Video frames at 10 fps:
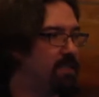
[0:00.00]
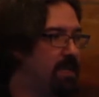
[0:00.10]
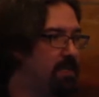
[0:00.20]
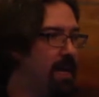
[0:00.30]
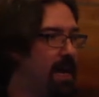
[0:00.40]
it's
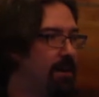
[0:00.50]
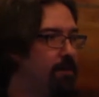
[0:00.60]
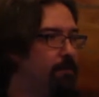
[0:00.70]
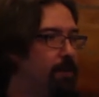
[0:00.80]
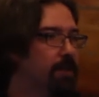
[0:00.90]
easy to
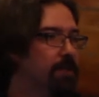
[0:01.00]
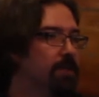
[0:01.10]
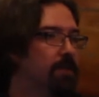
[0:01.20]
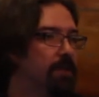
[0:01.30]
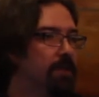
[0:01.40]
add new
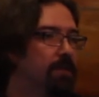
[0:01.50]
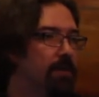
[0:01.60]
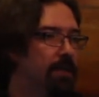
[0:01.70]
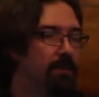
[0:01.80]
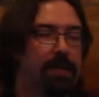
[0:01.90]
functions to
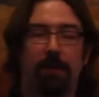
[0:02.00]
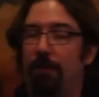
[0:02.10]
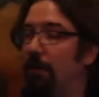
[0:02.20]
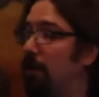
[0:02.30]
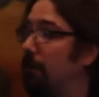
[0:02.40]
this as they
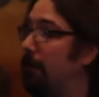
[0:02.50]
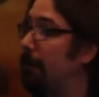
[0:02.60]
come along.